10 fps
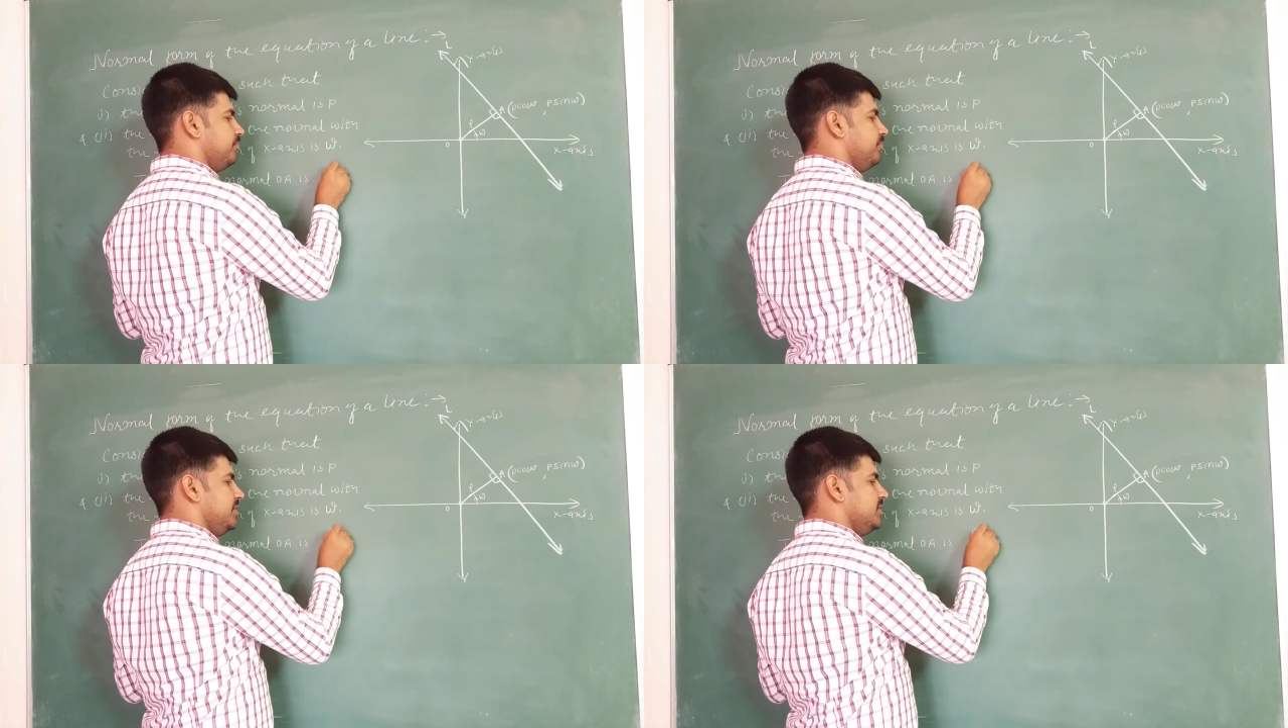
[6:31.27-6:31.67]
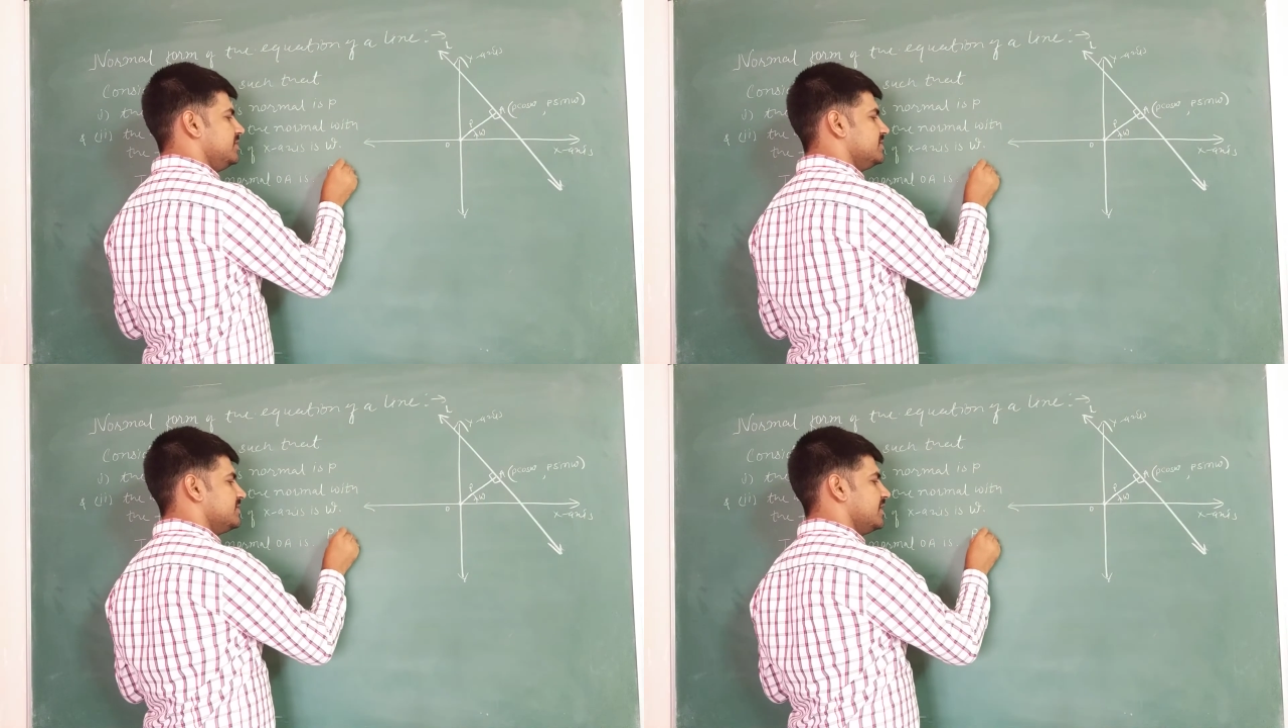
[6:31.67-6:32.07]

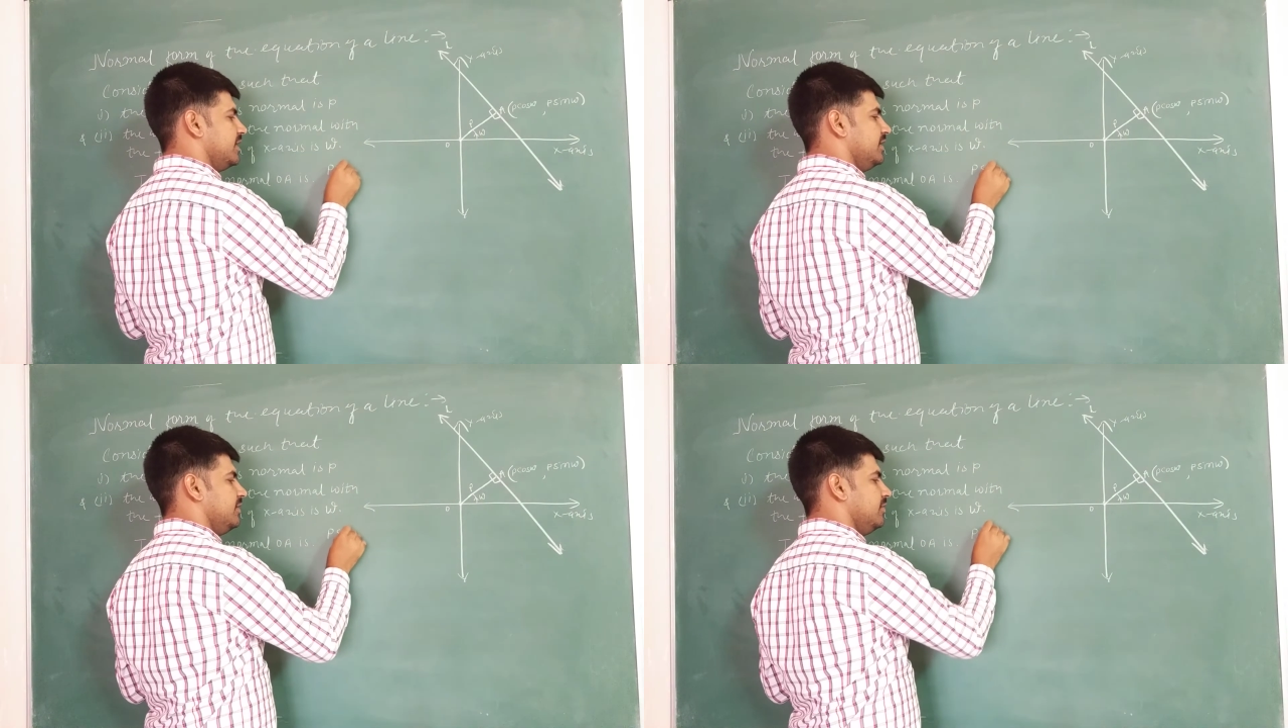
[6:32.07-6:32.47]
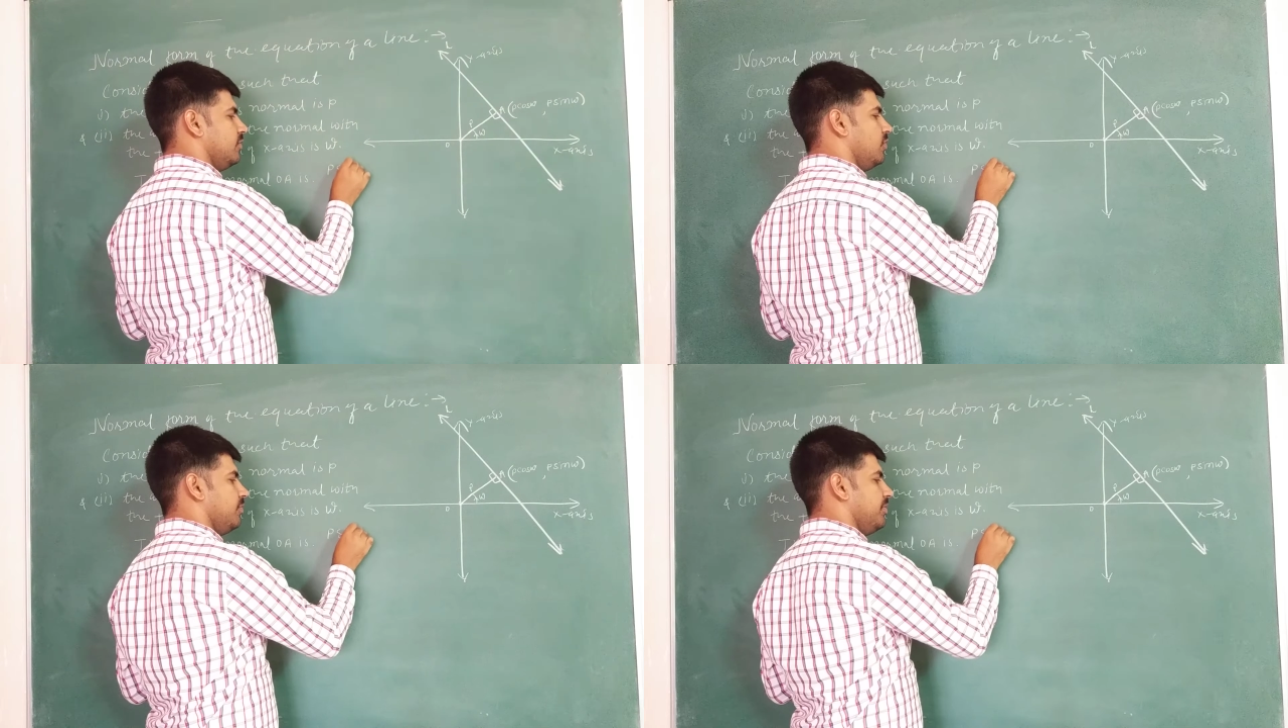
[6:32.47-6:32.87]
p sin
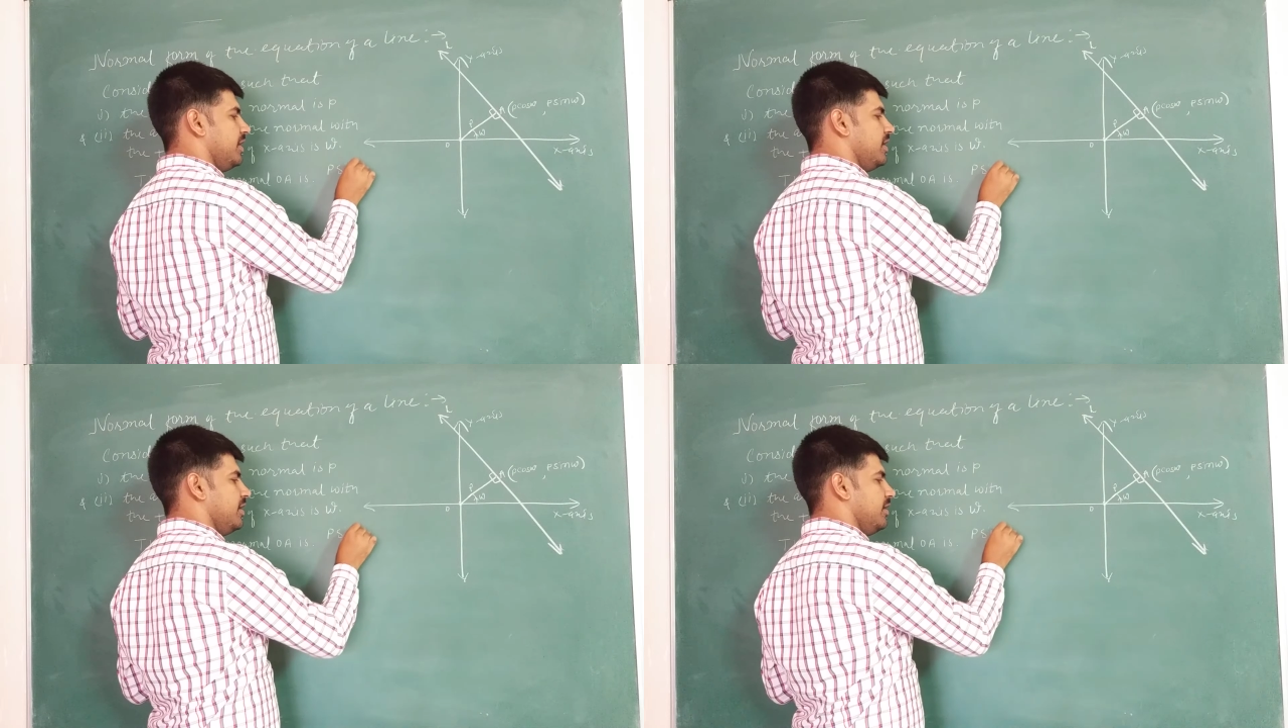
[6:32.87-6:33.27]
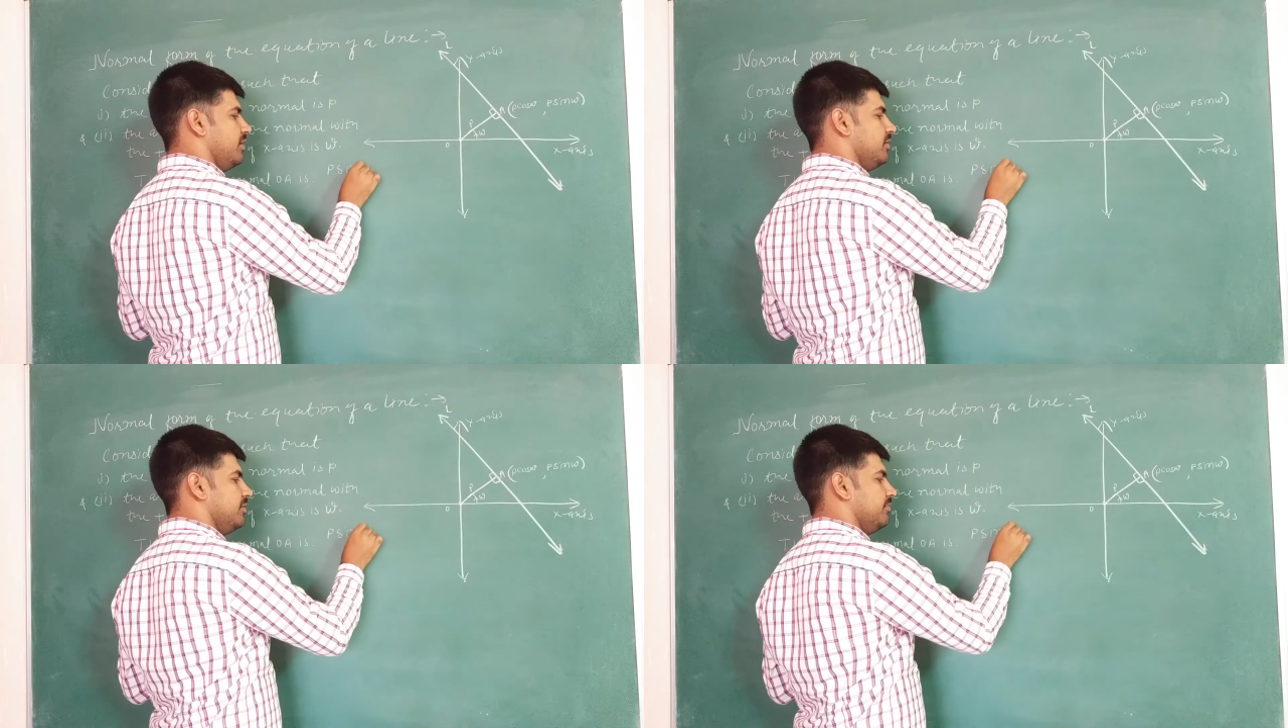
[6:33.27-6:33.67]

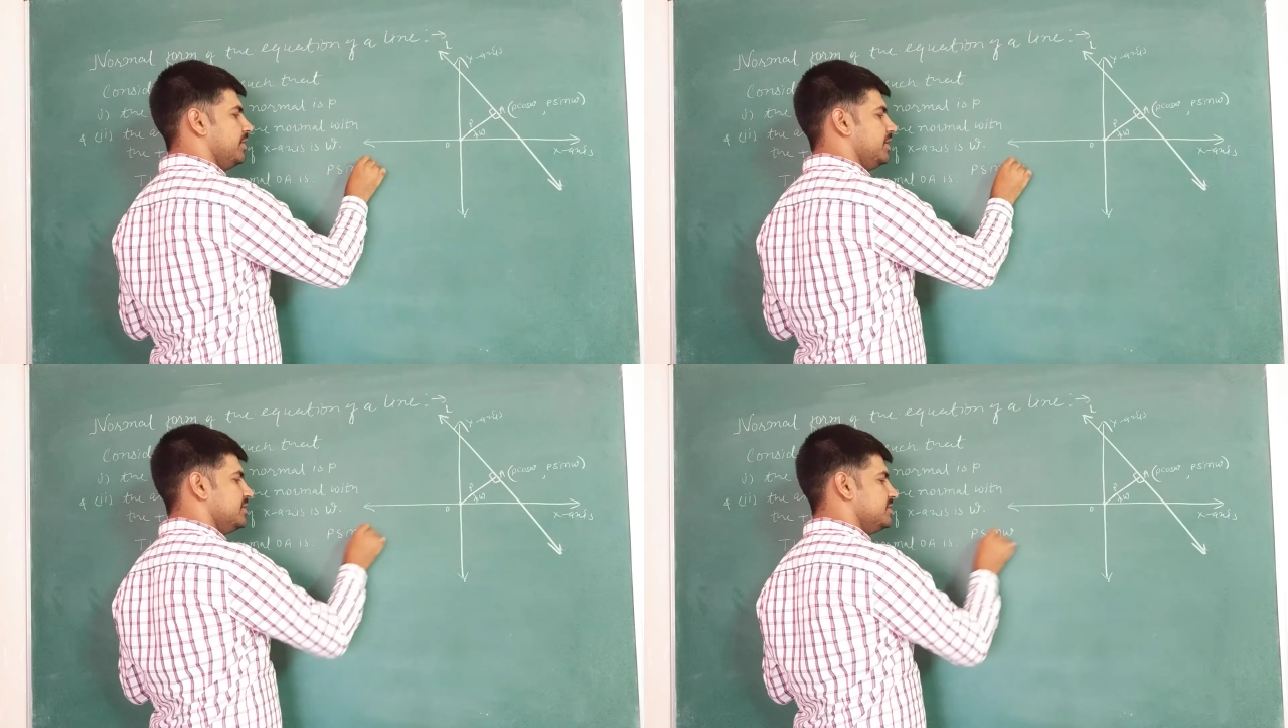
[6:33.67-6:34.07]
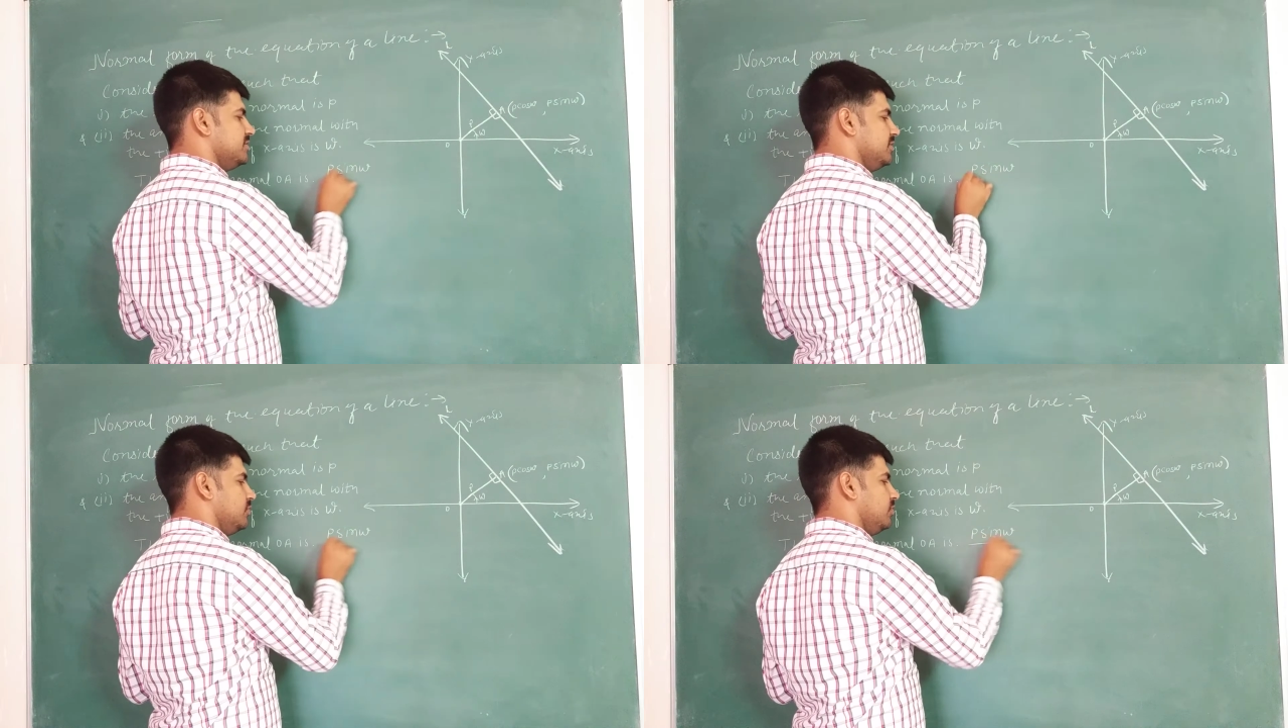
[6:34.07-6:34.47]
omega minus
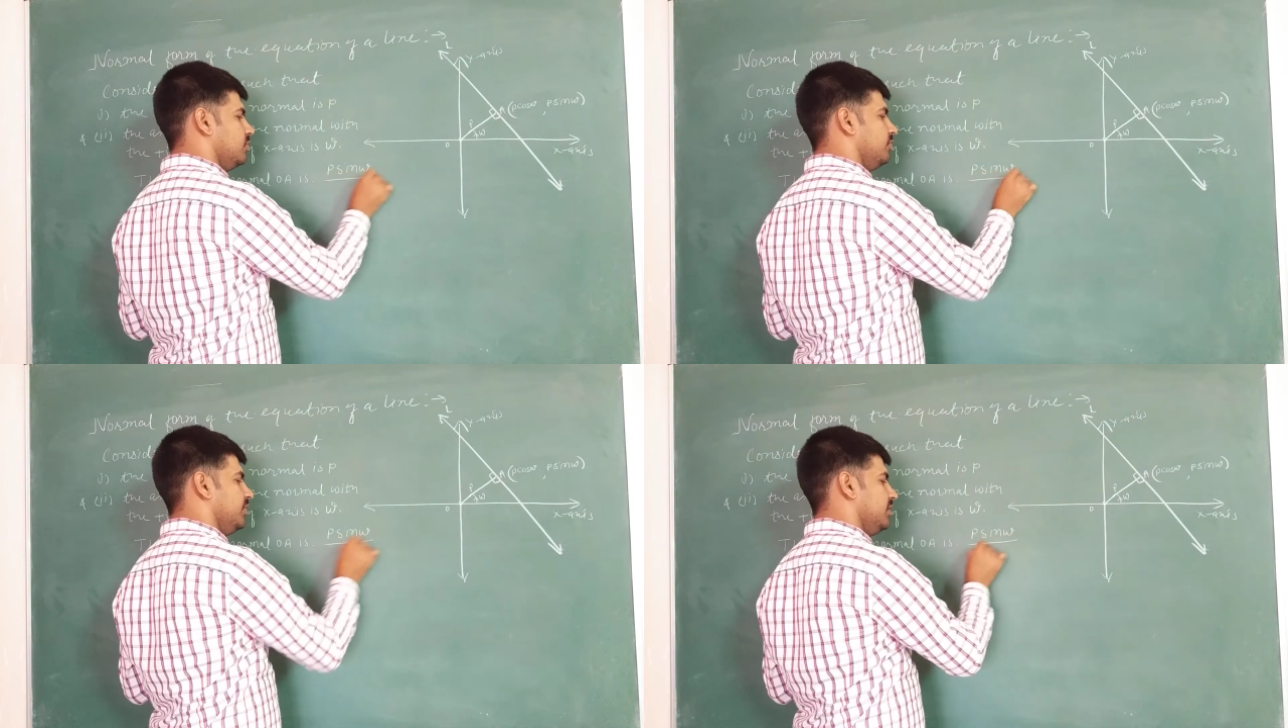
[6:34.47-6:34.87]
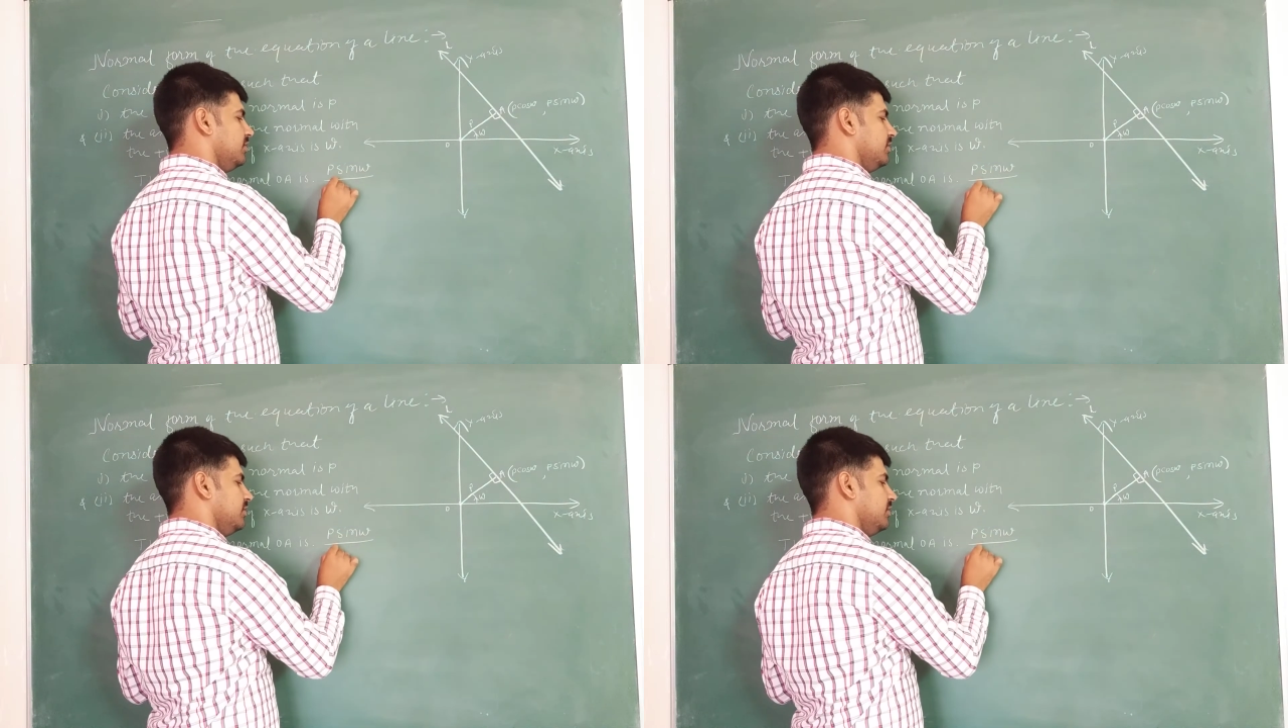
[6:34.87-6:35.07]
0 over